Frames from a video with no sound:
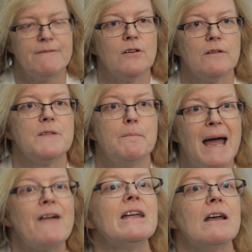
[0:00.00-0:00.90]
level of the
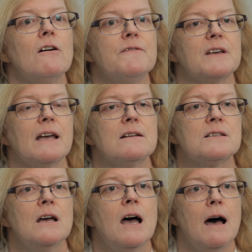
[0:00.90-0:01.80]
barrier of the
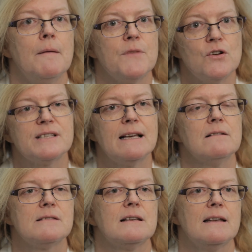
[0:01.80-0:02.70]
gut, those
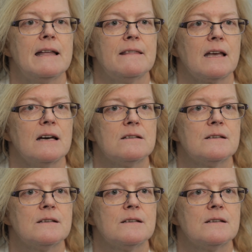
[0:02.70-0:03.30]
cells that line the gut.